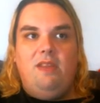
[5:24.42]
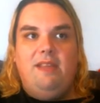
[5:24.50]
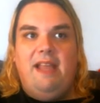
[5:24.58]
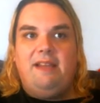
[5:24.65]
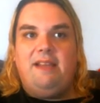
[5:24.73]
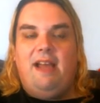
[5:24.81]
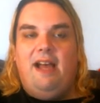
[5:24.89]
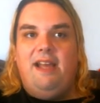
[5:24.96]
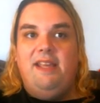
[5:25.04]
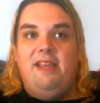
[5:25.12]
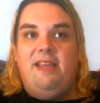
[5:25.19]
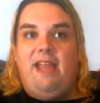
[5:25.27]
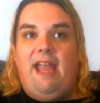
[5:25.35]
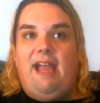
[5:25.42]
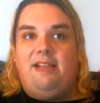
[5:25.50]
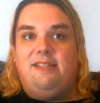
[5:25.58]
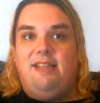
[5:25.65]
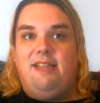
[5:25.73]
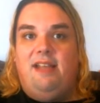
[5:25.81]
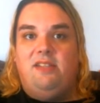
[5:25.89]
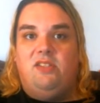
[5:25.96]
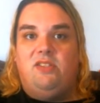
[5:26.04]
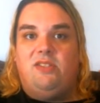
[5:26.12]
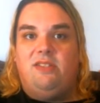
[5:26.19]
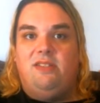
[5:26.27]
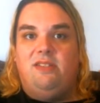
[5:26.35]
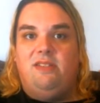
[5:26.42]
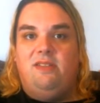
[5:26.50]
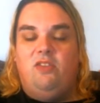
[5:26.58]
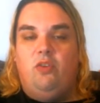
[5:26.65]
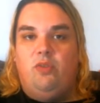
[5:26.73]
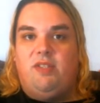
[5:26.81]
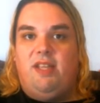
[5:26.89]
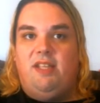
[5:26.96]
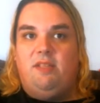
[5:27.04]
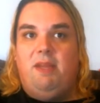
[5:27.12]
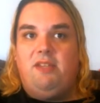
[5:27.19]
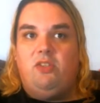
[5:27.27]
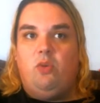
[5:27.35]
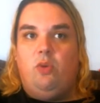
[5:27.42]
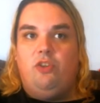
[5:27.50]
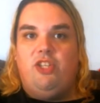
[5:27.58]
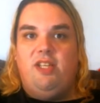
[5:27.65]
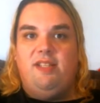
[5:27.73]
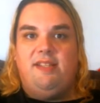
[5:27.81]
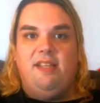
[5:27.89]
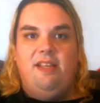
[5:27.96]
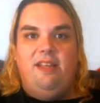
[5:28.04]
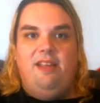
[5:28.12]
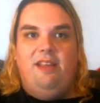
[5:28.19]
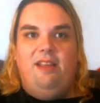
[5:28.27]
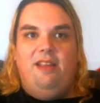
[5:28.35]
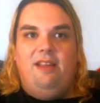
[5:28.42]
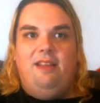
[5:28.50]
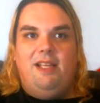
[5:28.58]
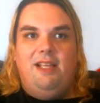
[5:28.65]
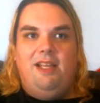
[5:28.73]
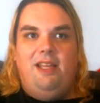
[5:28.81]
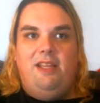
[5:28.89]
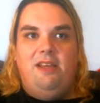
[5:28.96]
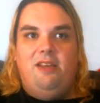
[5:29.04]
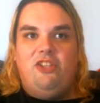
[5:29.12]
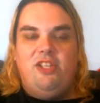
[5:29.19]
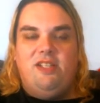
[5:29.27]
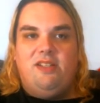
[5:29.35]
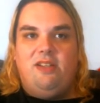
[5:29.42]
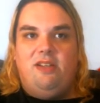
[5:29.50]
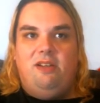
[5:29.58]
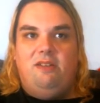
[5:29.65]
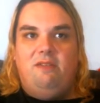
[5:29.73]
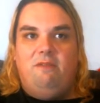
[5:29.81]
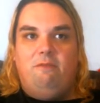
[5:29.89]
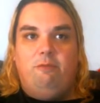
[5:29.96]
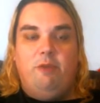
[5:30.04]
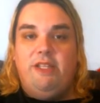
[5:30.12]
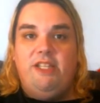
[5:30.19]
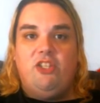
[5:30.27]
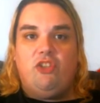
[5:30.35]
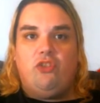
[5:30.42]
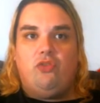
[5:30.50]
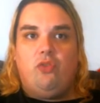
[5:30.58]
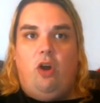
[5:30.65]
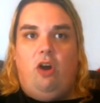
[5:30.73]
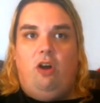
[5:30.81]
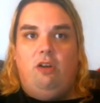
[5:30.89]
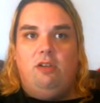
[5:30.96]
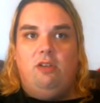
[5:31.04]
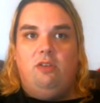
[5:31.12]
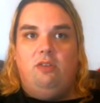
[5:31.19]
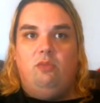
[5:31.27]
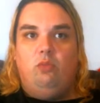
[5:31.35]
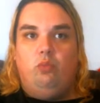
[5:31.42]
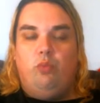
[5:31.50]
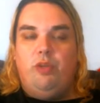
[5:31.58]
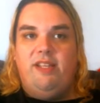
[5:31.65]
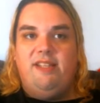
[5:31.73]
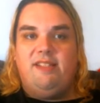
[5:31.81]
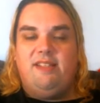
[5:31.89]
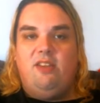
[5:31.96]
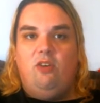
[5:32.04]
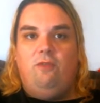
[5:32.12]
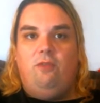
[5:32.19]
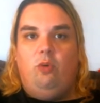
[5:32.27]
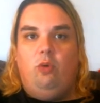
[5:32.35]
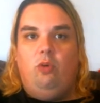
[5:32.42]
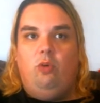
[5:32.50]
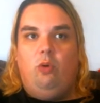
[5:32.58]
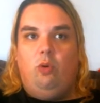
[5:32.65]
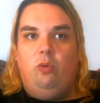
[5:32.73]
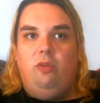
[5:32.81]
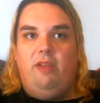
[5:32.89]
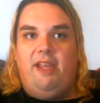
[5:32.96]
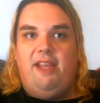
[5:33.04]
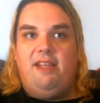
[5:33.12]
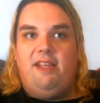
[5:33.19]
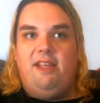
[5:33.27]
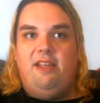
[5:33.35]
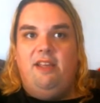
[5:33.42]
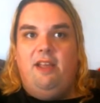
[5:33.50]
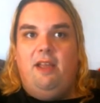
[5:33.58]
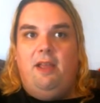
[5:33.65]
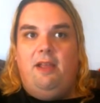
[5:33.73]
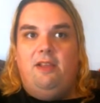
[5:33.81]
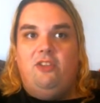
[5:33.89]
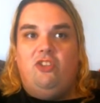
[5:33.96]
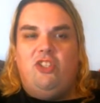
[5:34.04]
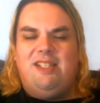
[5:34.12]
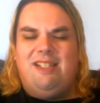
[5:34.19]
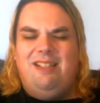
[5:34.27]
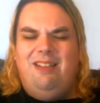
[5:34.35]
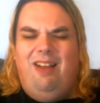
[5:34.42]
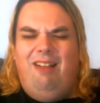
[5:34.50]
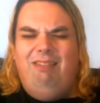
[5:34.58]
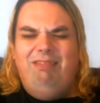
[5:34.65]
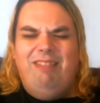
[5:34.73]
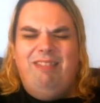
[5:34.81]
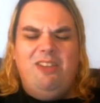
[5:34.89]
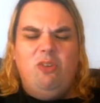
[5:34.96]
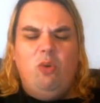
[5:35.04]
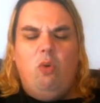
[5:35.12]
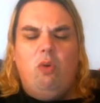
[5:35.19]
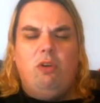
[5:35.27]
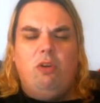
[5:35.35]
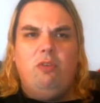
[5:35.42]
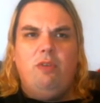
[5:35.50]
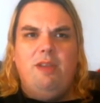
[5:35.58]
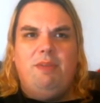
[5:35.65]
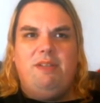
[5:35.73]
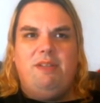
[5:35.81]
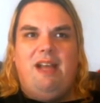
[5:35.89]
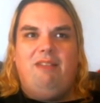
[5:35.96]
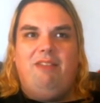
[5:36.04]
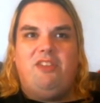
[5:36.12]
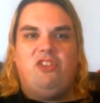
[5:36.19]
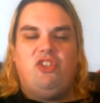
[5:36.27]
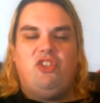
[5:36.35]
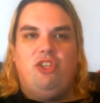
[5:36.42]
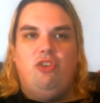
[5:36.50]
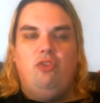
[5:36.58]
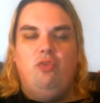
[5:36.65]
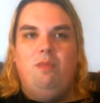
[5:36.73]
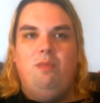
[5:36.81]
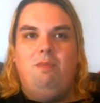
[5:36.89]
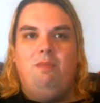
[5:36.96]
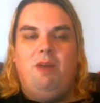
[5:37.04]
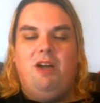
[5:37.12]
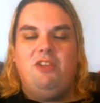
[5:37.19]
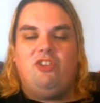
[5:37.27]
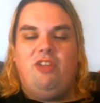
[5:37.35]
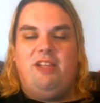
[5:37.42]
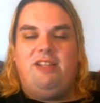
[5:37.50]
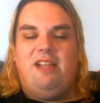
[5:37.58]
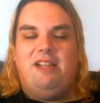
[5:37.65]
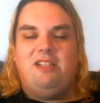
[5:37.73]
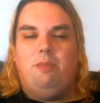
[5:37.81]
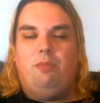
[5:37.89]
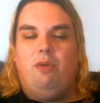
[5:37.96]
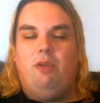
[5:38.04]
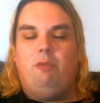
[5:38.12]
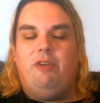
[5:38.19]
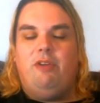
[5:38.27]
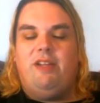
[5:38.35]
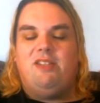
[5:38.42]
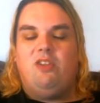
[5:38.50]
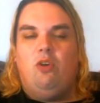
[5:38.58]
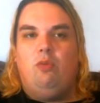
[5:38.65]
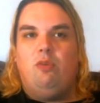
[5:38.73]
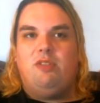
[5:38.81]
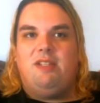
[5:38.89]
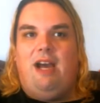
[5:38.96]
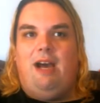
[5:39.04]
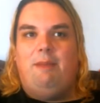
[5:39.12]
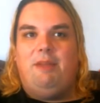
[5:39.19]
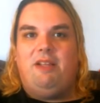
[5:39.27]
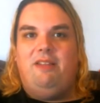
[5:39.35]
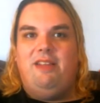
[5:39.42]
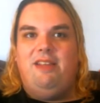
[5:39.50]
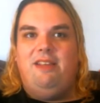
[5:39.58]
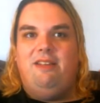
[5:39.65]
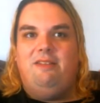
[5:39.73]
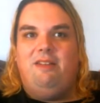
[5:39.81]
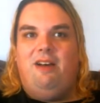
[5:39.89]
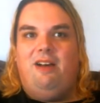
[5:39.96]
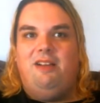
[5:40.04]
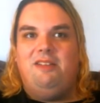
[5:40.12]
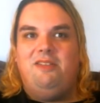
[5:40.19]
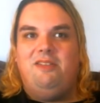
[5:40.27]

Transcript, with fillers: Genkai acts as Yusuke's mentor. She's uh, she's a really strong, really skillful old lady. She's a little ornery, but not like too much, like not to the point where it gets almost comically uh,